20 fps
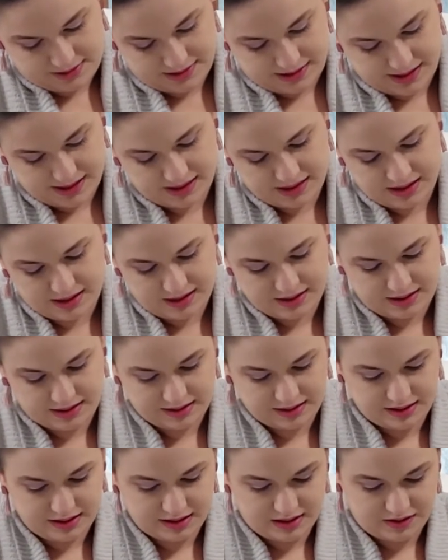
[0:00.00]
I think
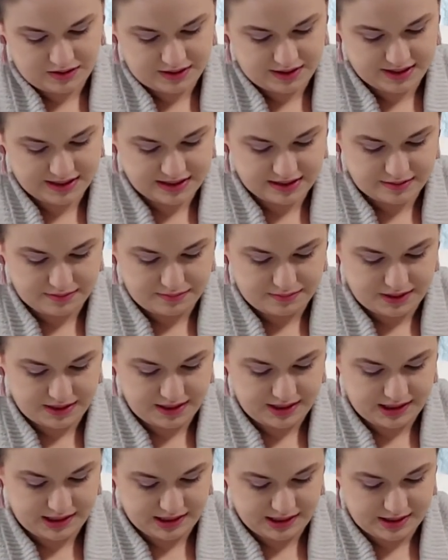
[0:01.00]
the iridescent
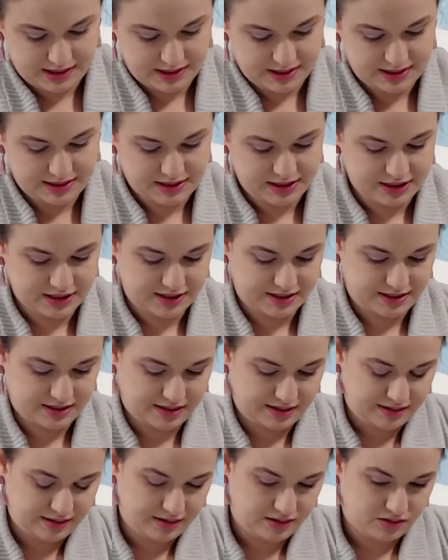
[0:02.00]
pink is just a
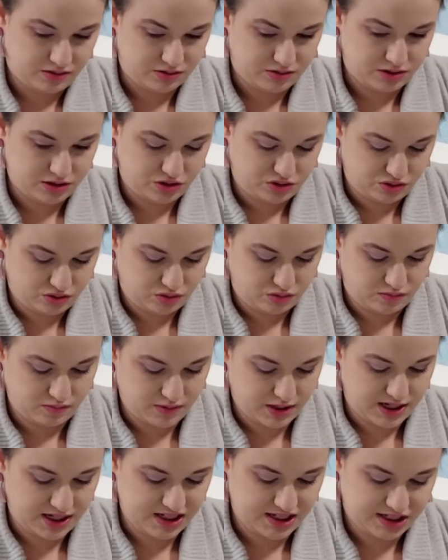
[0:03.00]
little too
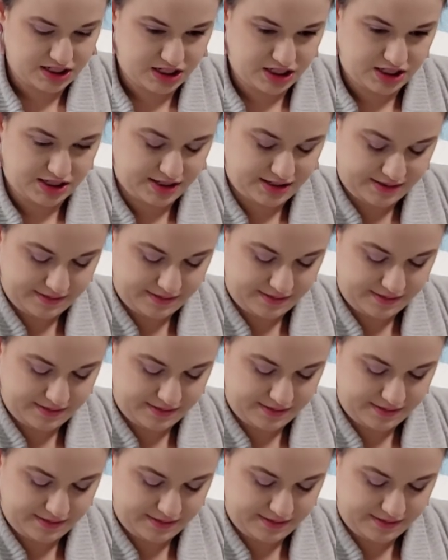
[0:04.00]
much.